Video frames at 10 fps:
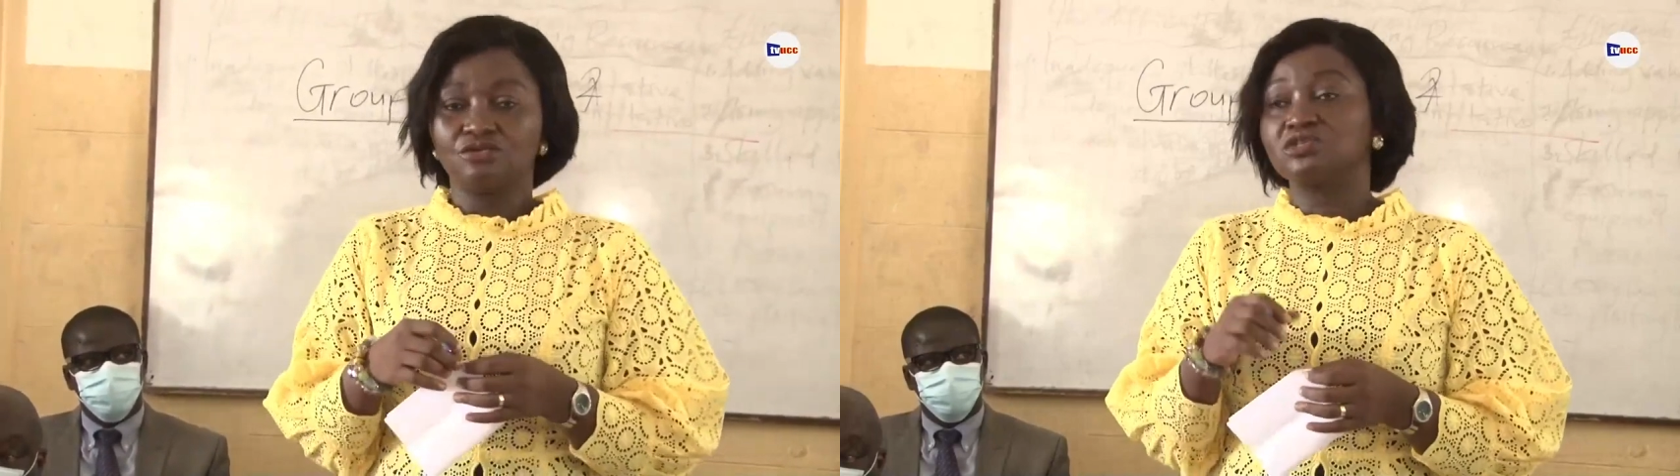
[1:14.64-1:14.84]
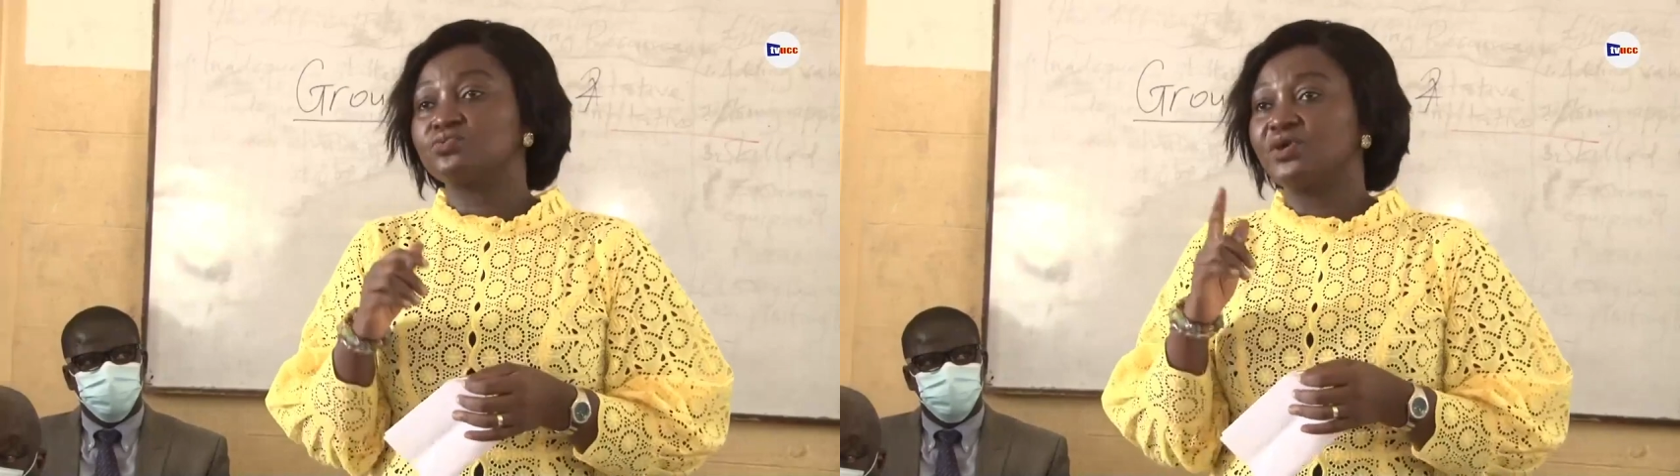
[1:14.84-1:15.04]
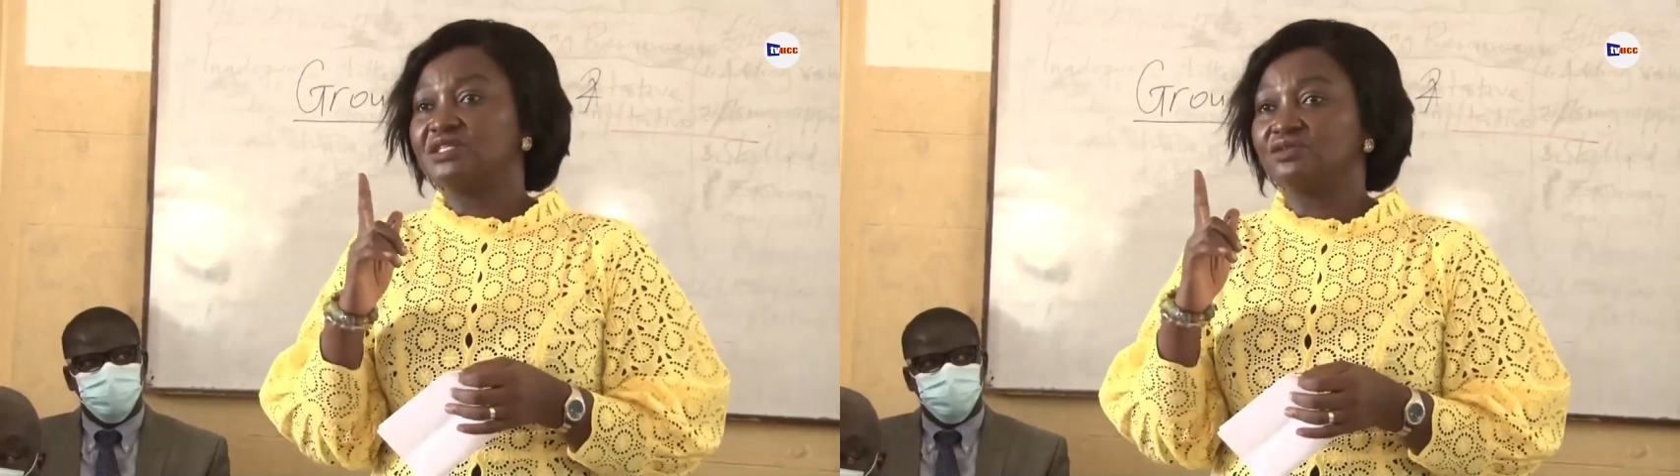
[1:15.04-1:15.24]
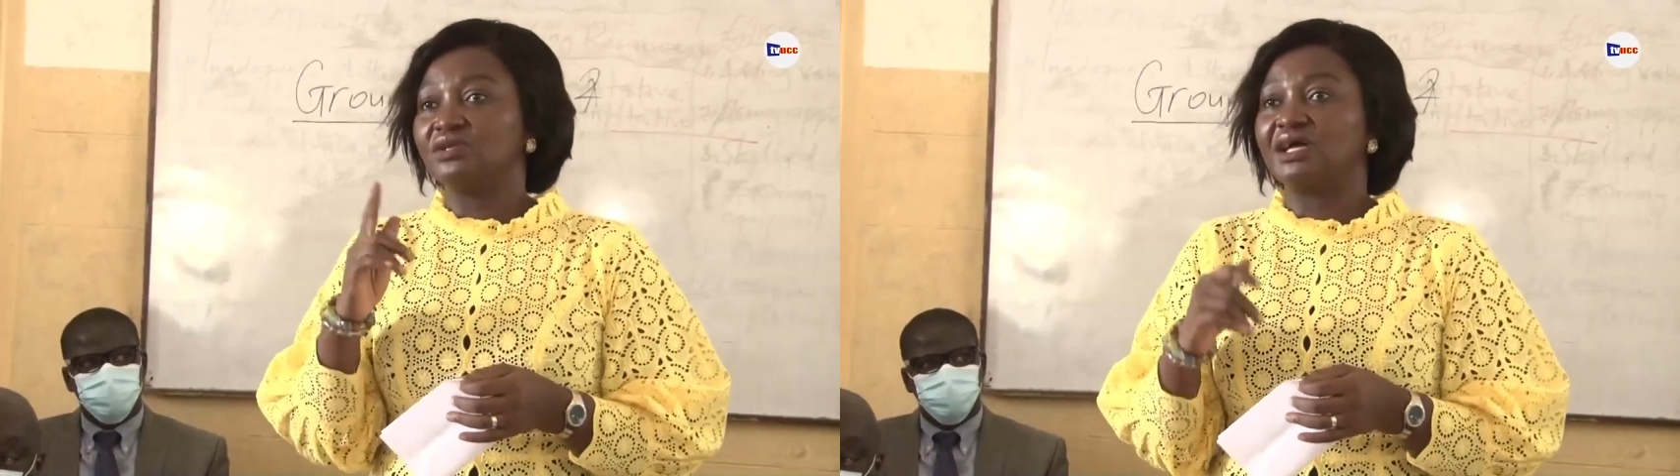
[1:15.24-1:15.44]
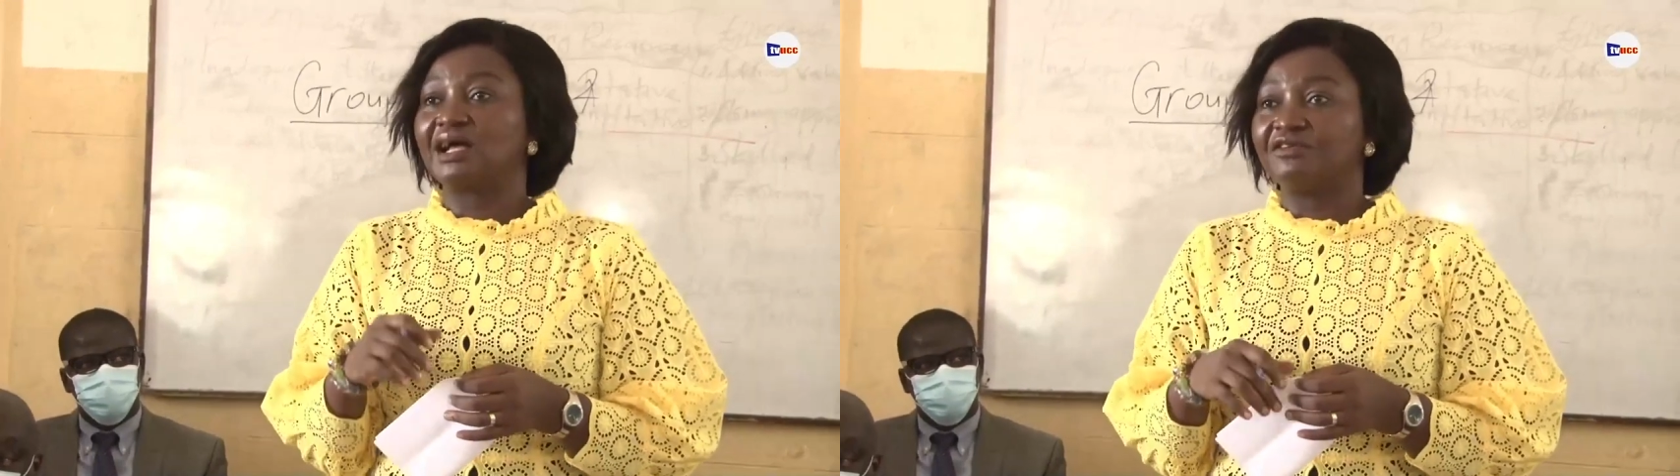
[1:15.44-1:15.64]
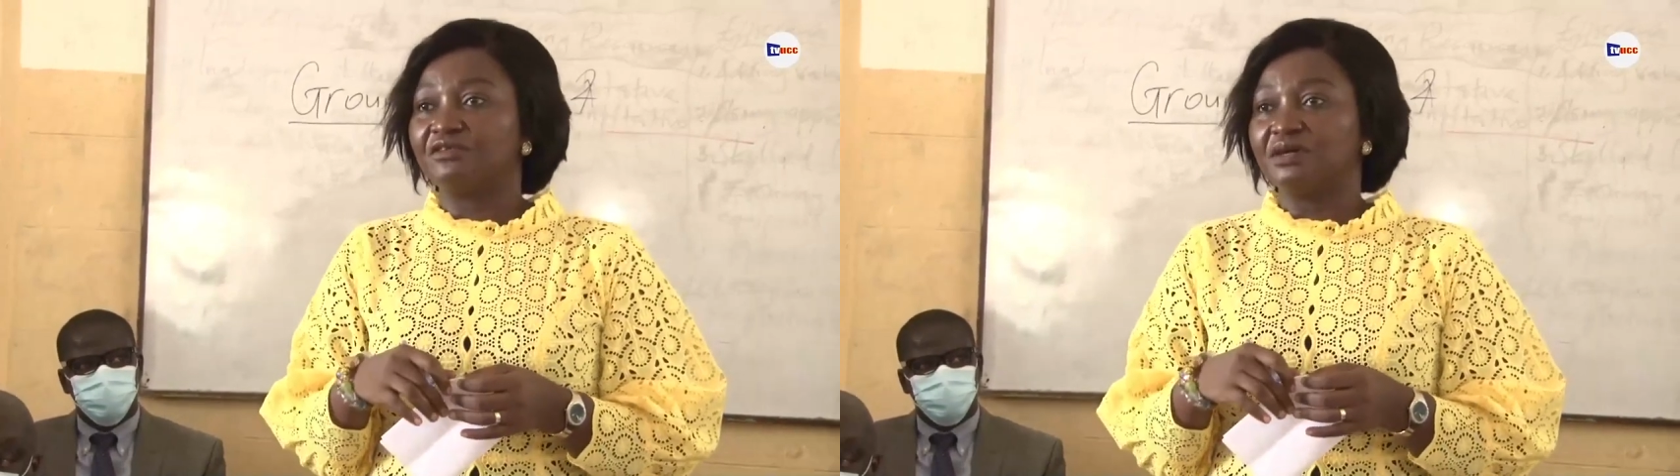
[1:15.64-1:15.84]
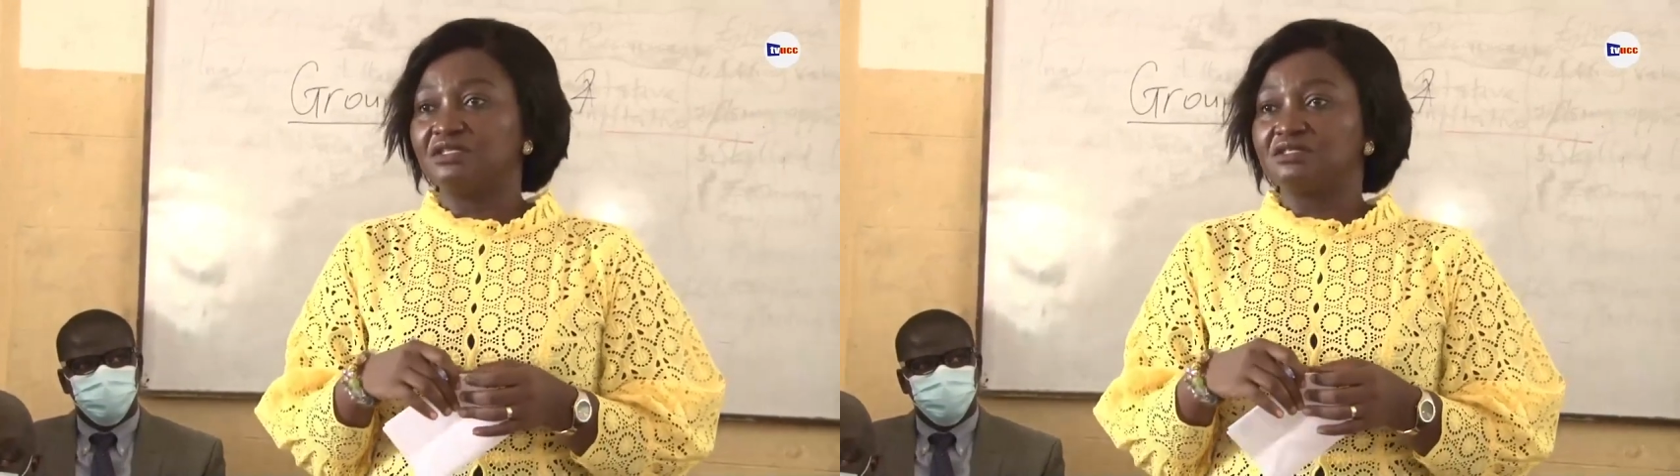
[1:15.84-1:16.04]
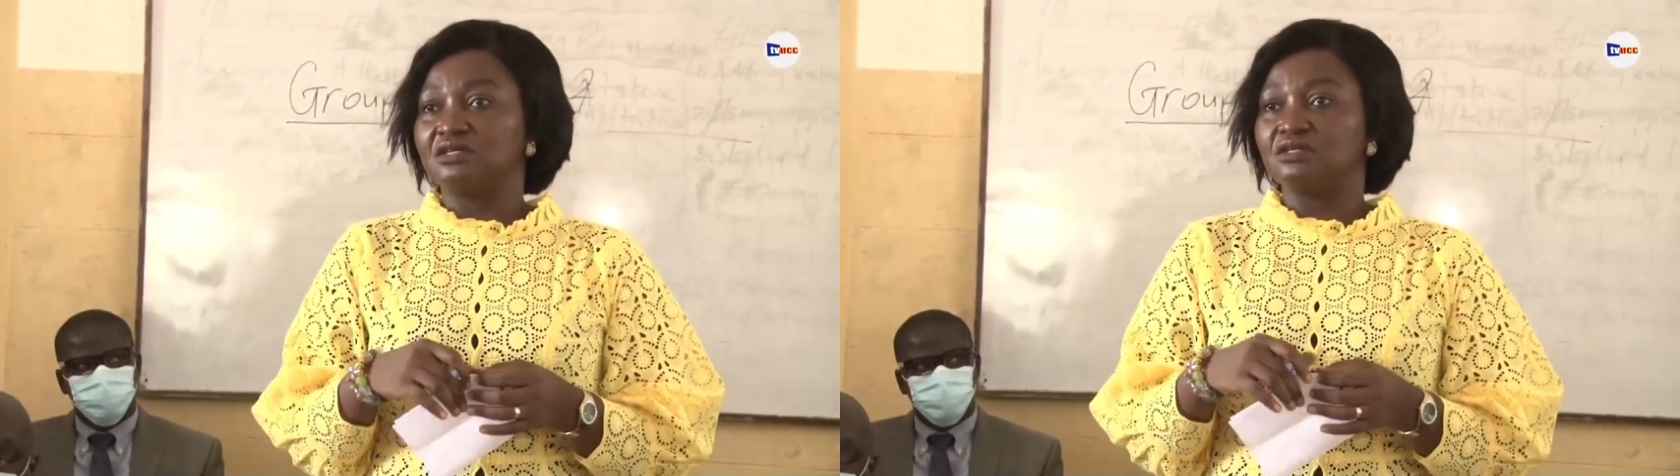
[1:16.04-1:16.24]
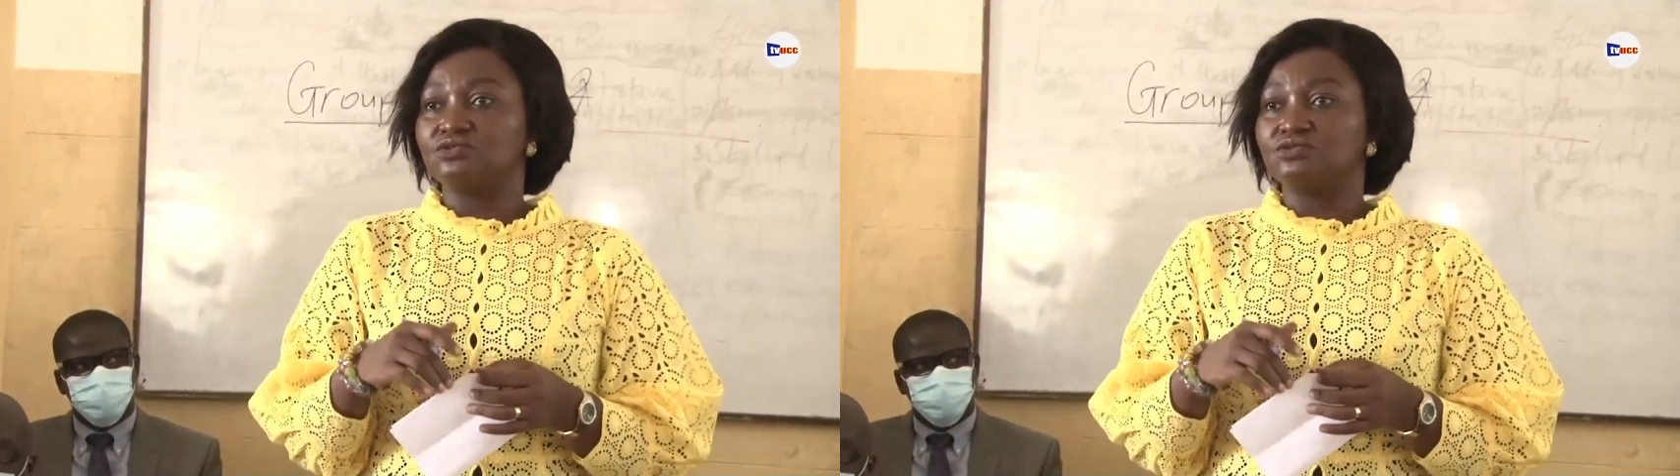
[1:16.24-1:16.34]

not waiting on the government